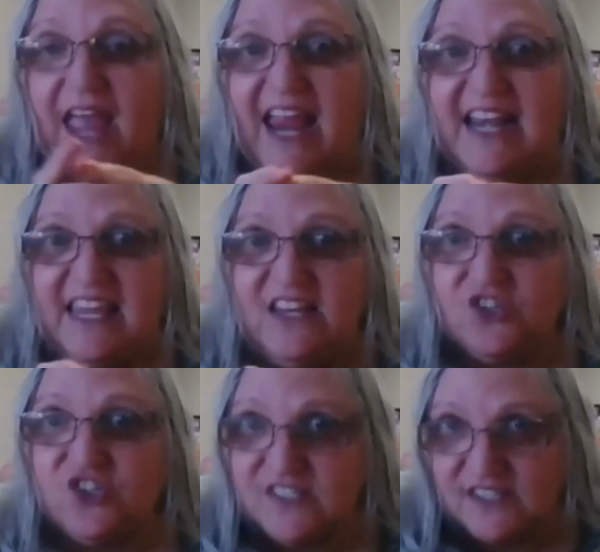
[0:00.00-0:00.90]
and
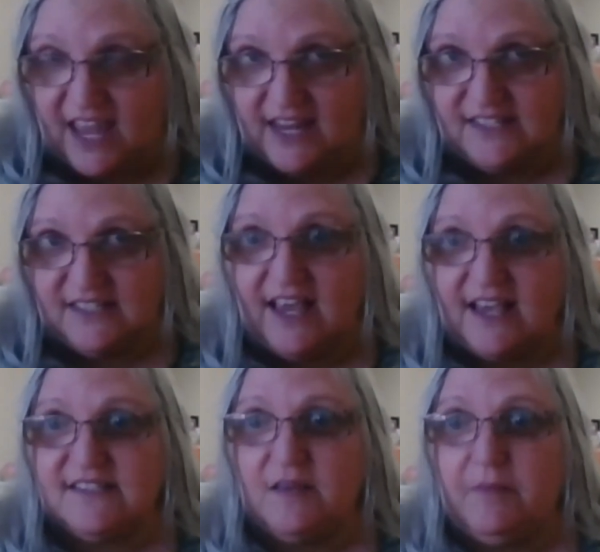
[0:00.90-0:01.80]
each state
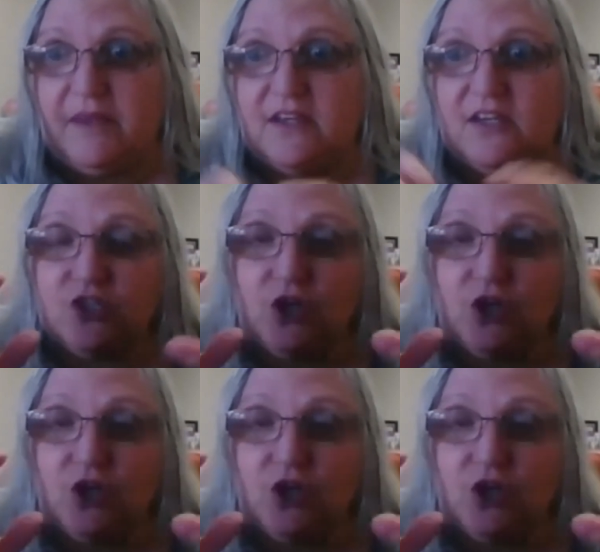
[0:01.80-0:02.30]
has the ability